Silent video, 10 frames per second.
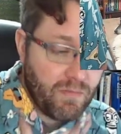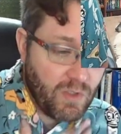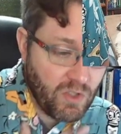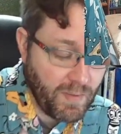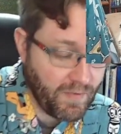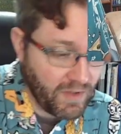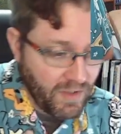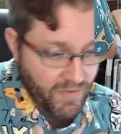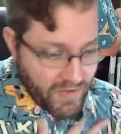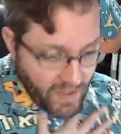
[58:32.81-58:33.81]
Go jump off the
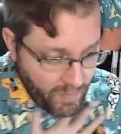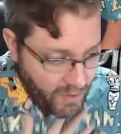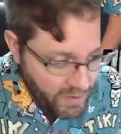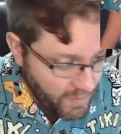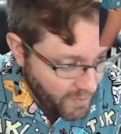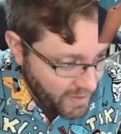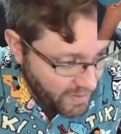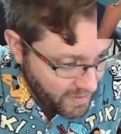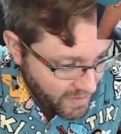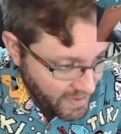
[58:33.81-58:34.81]
cliffs in South Point, swim
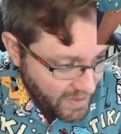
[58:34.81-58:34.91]
around.